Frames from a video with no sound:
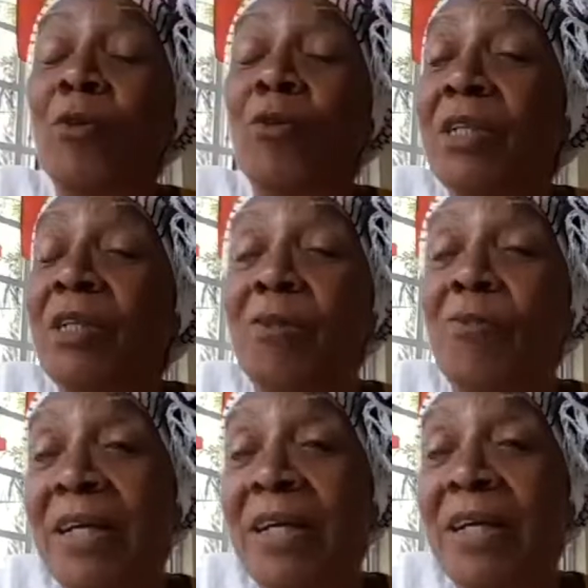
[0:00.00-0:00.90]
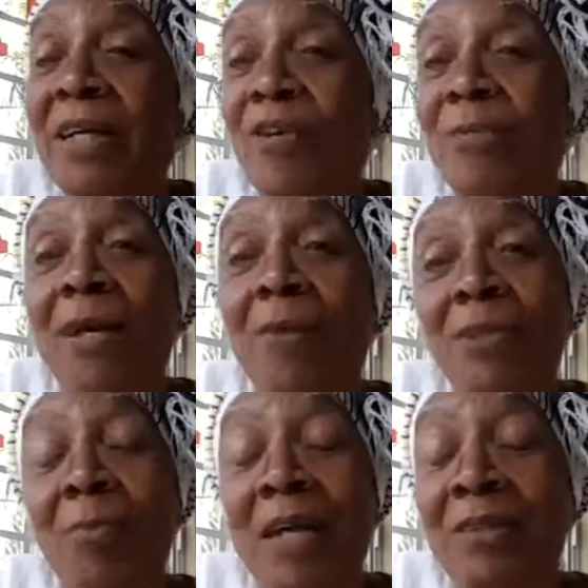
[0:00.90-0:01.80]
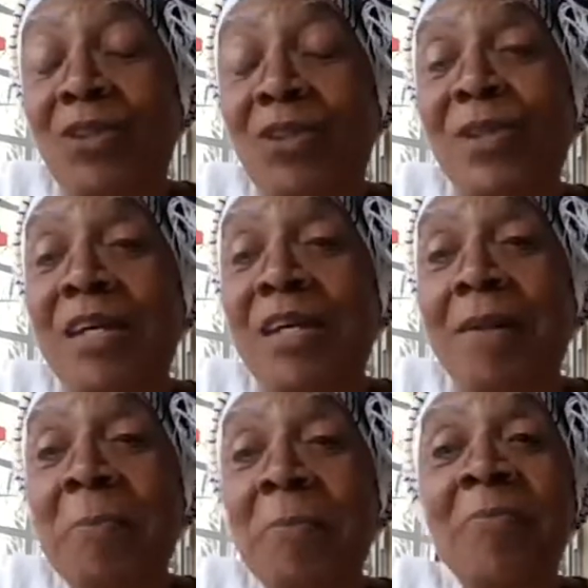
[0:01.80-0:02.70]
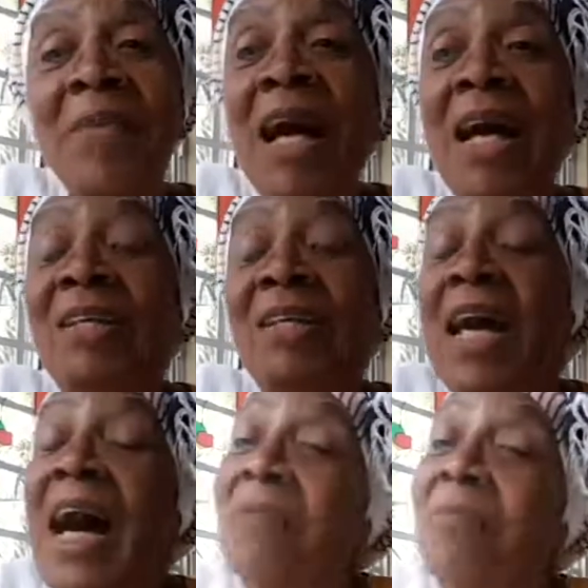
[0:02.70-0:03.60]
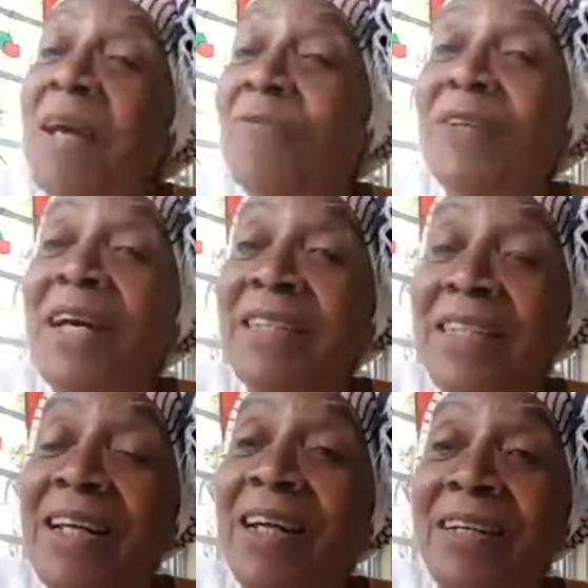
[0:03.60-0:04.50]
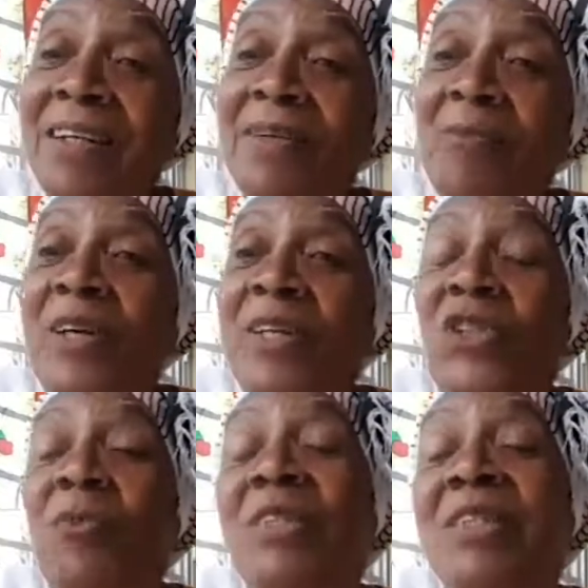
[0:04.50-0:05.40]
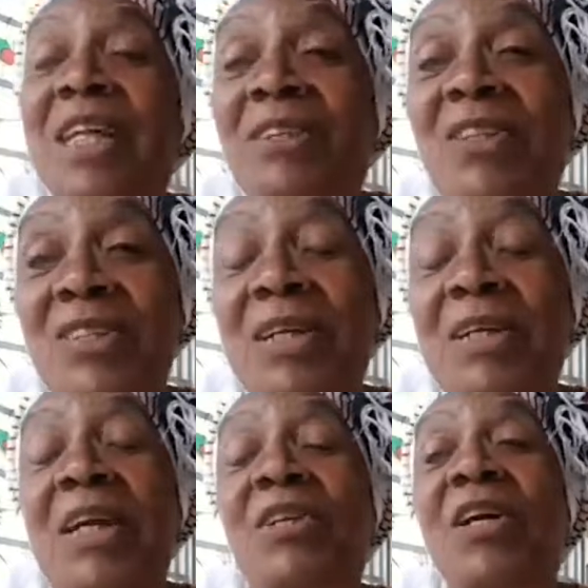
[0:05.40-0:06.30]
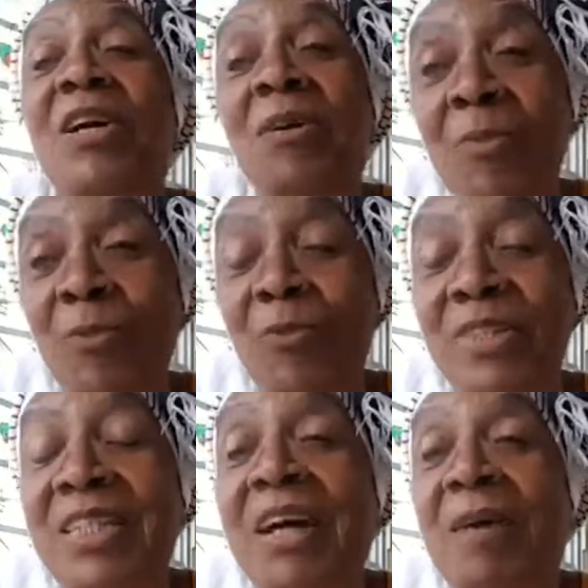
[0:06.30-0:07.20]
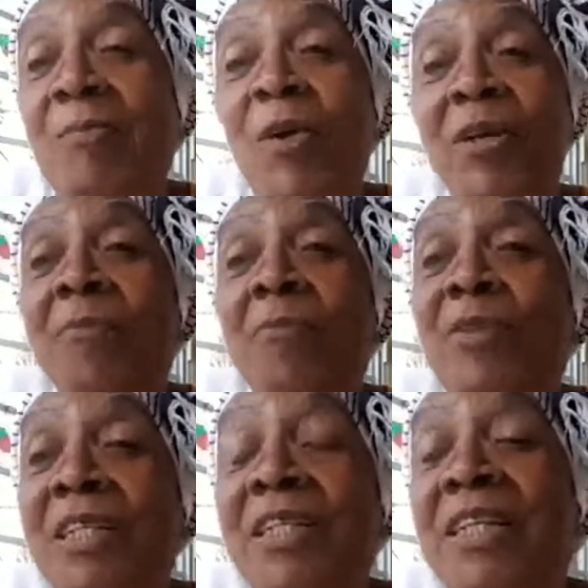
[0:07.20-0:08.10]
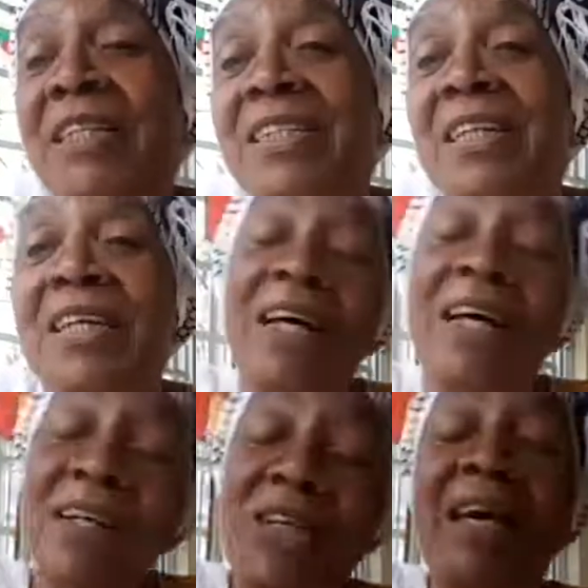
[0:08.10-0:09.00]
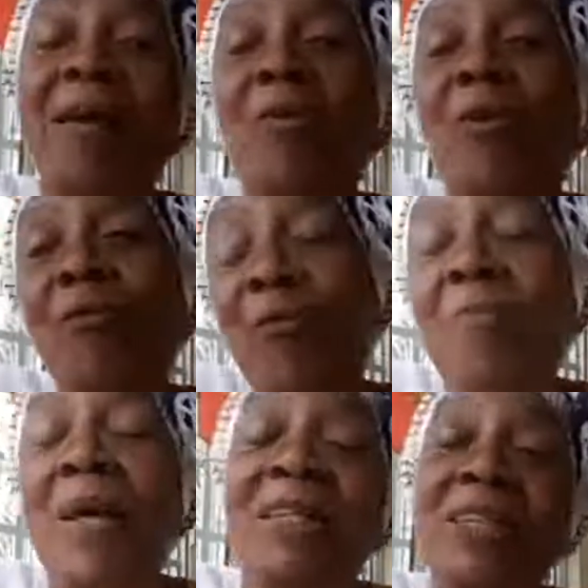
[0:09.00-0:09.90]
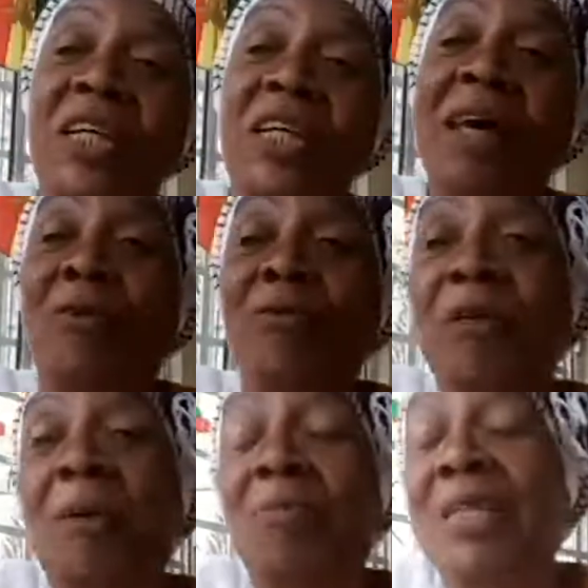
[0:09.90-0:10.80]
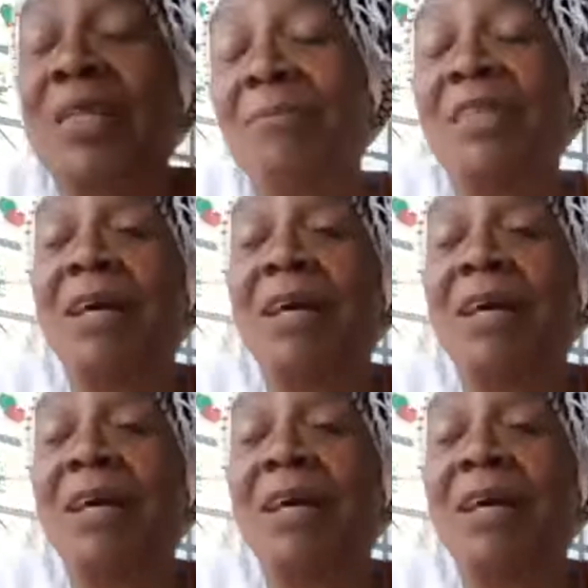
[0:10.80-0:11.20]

and directed films. That was Max Julian. And I met Vanetta in London when she was then just a young movie star, working mostly in Italy. She came over, we met, and she came over a couple of times, stayed with